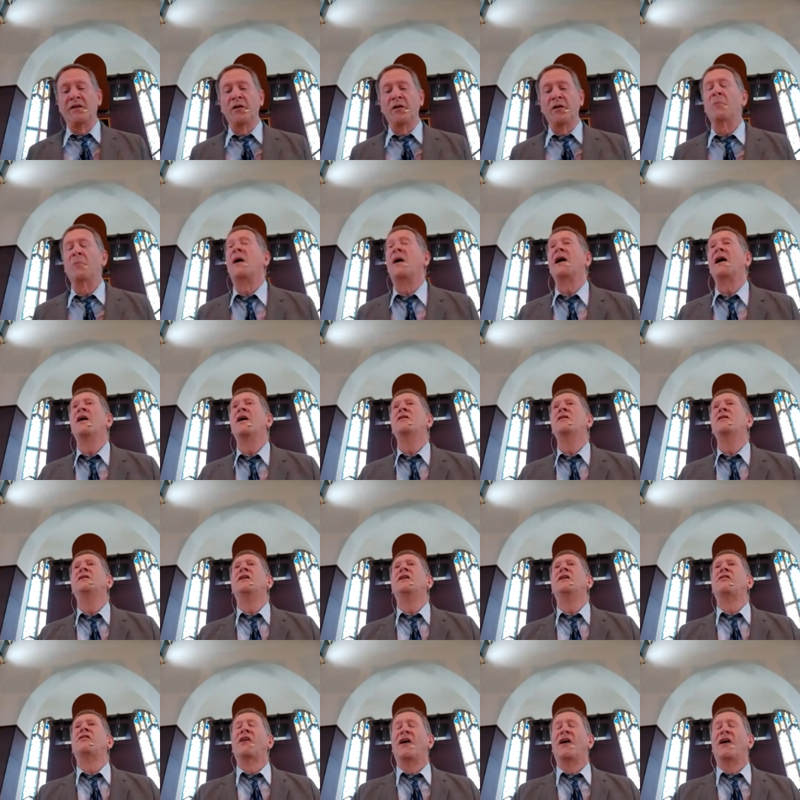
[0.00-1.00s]
not my own
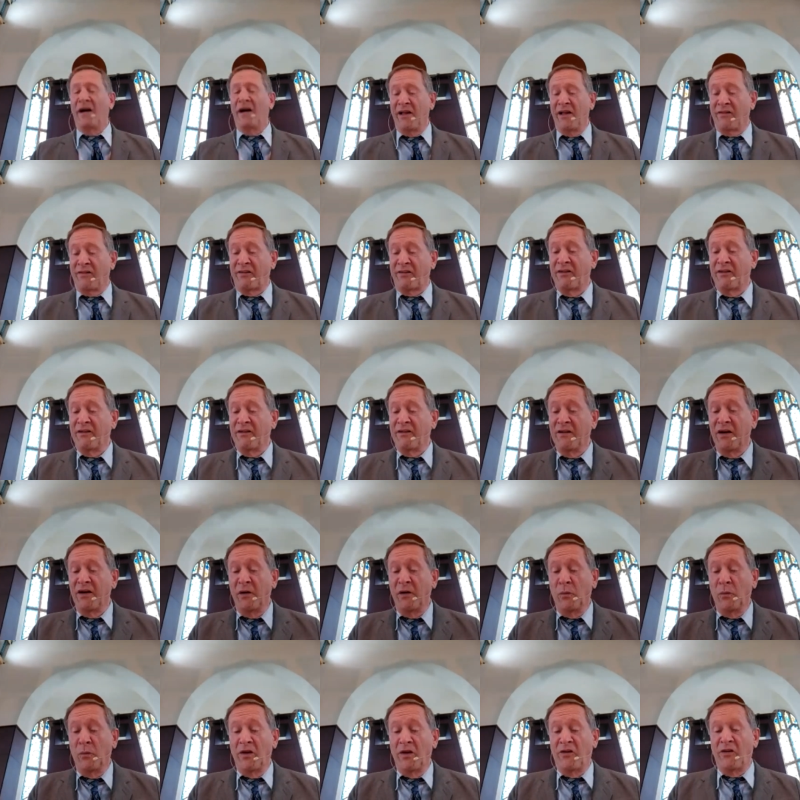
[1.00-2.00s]
desires
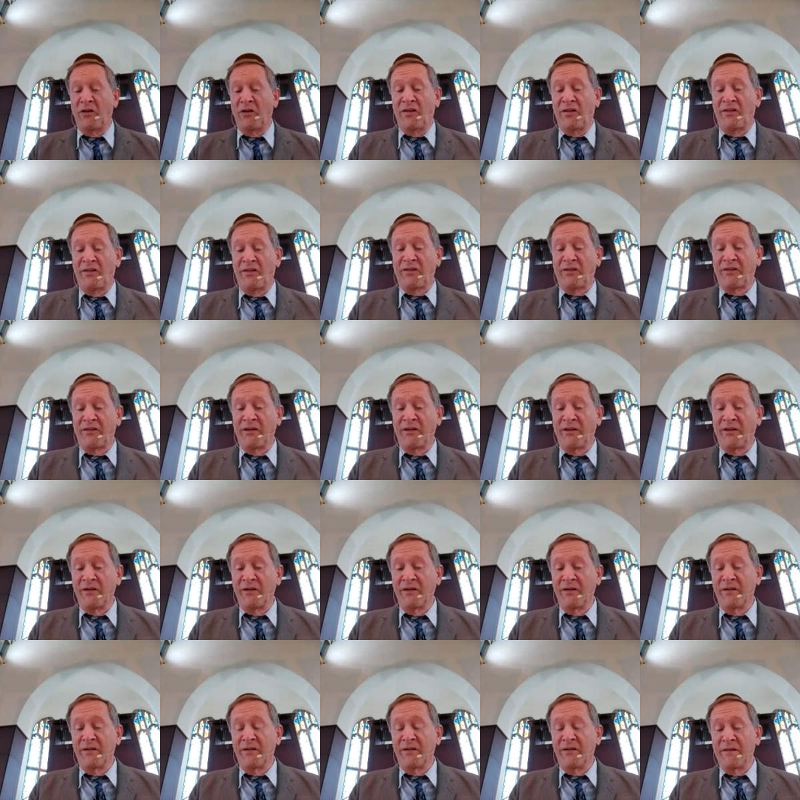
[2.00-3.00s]
and wishes,
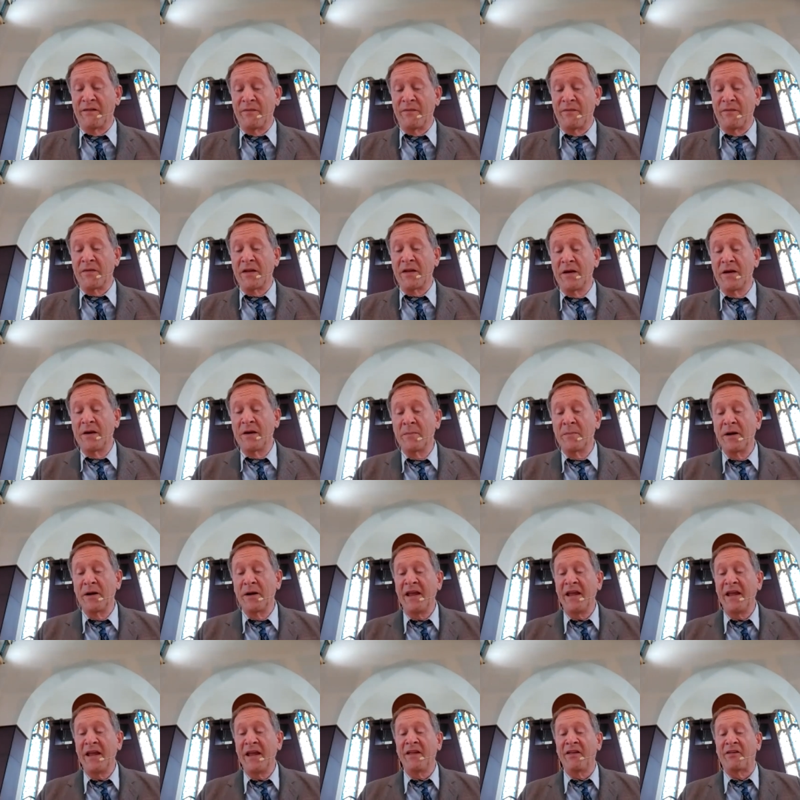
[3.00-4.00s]
but
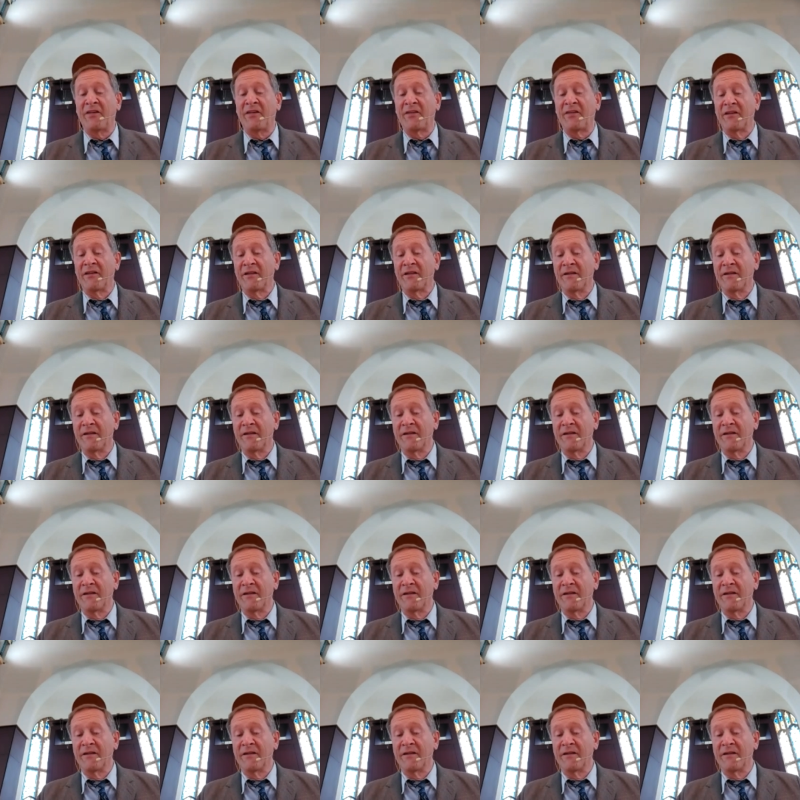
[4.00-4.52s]
His.